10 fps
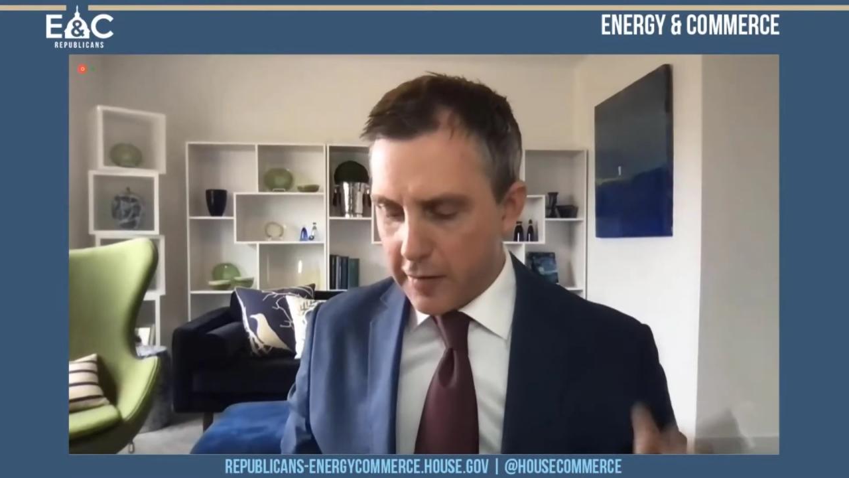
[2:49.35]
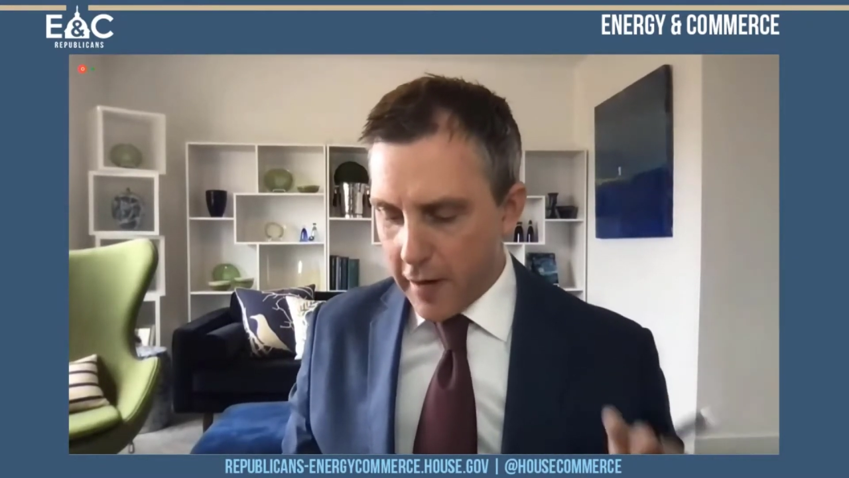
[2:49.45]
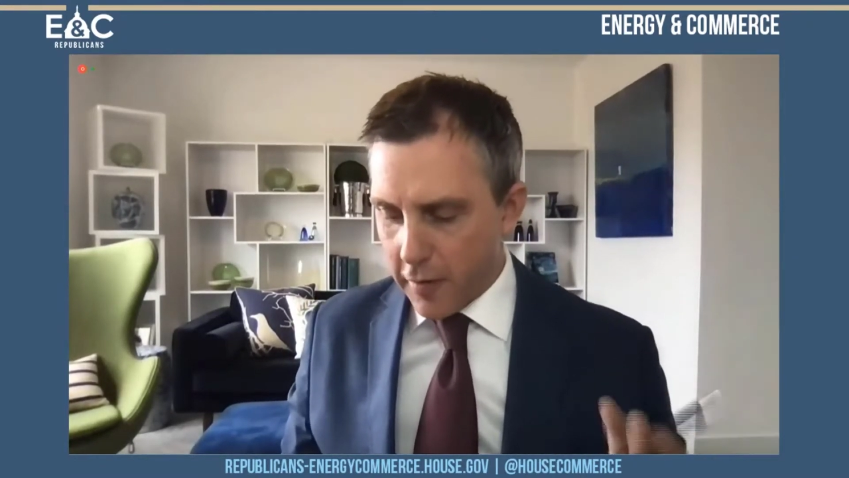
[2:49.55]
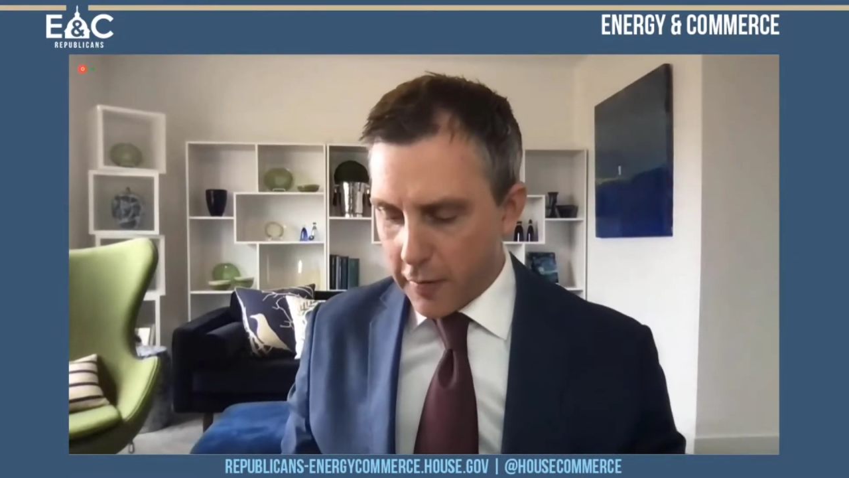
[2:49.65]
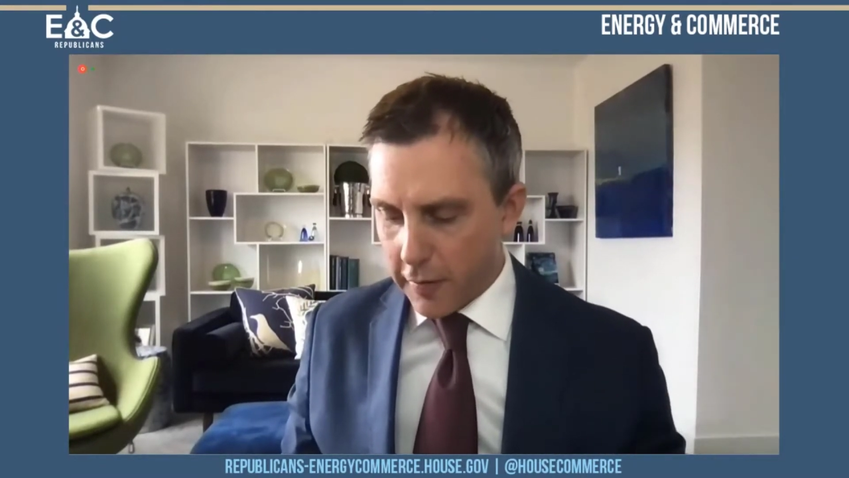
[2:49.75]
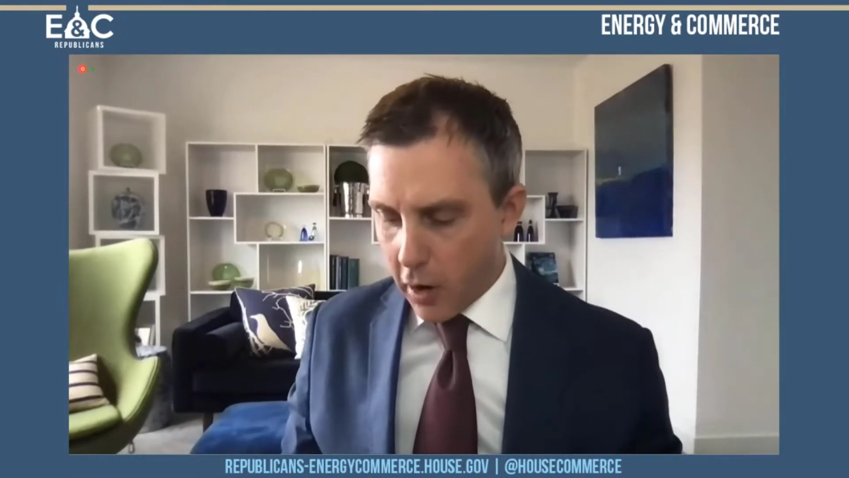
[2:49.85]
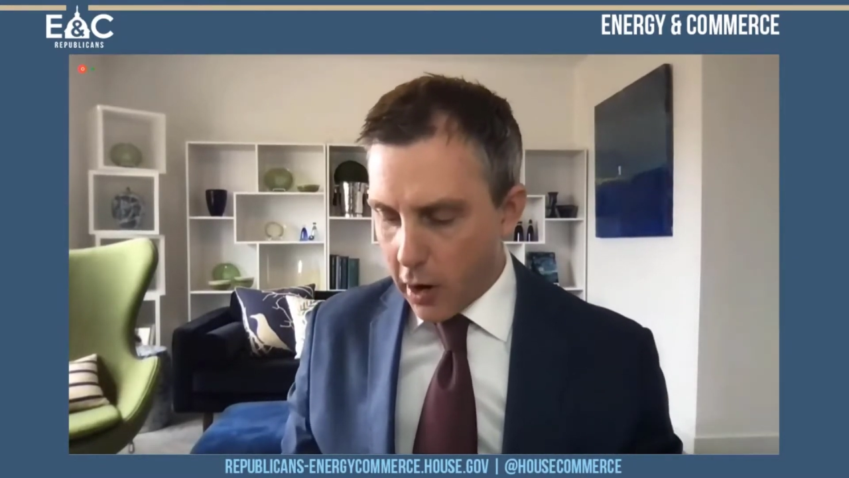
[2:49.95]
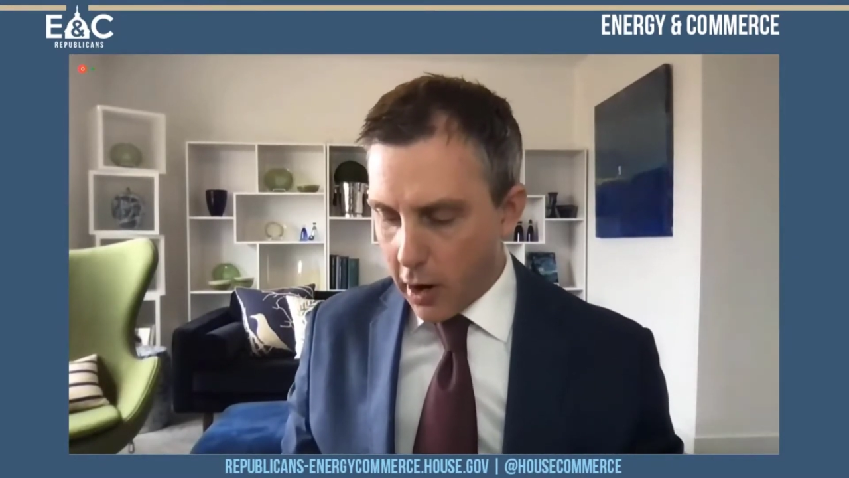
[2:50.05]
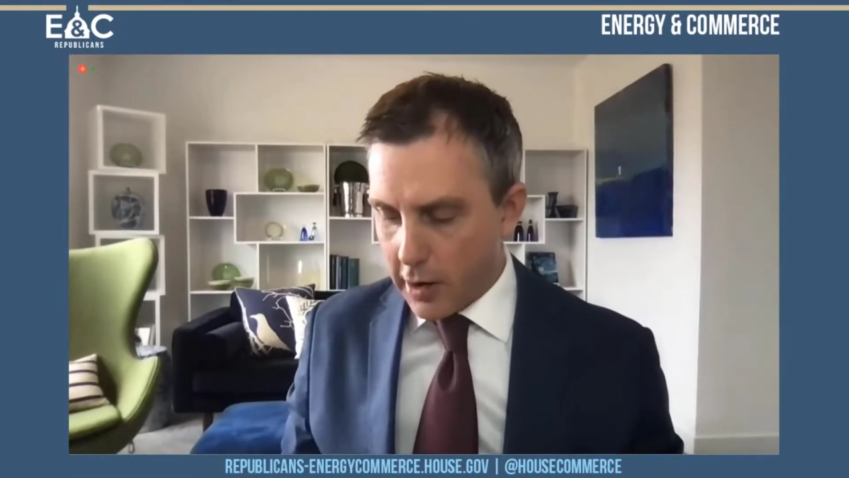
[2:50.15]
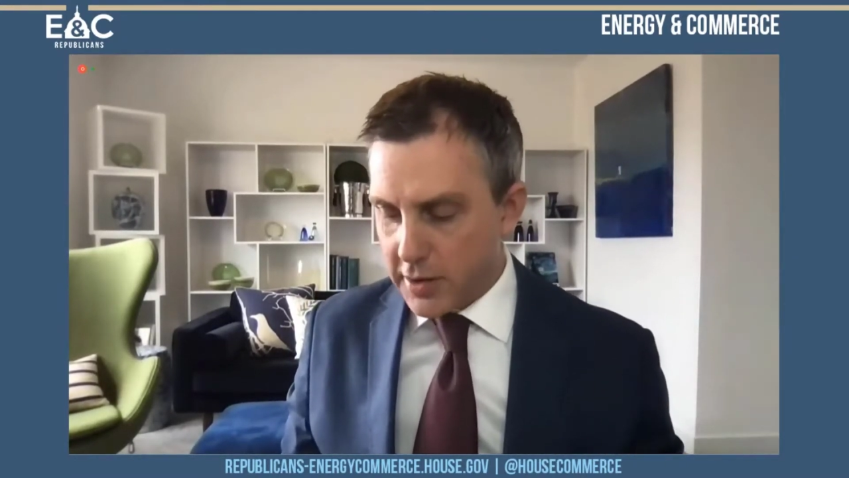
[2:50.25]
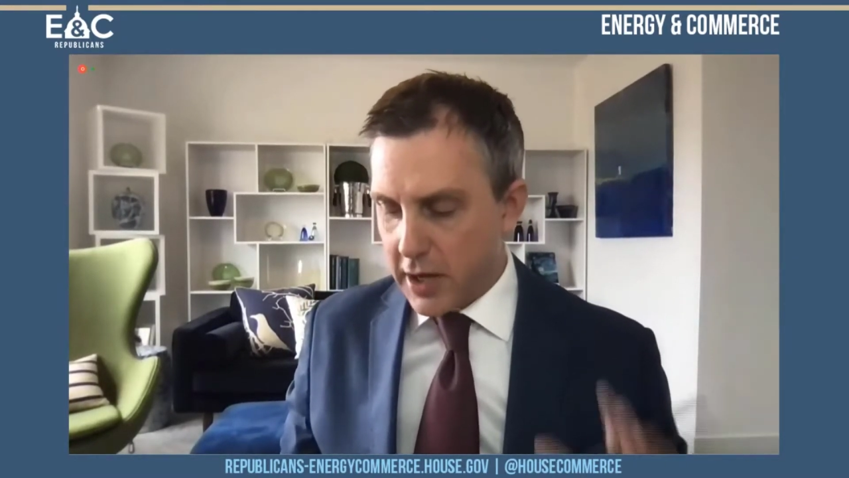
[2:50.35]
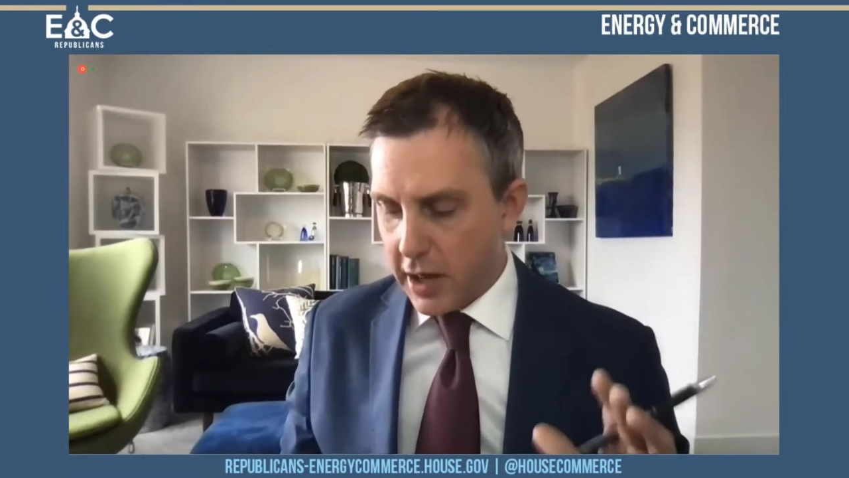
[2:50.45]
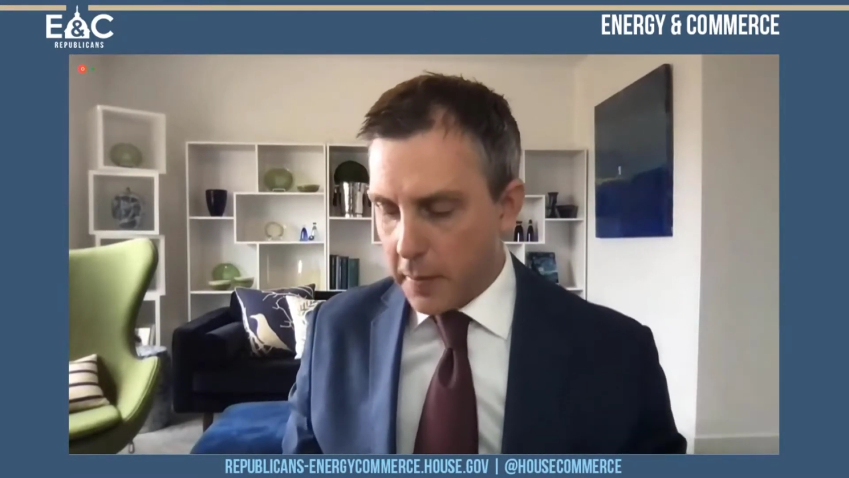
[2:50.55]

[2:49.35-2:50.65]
in favor of cohorts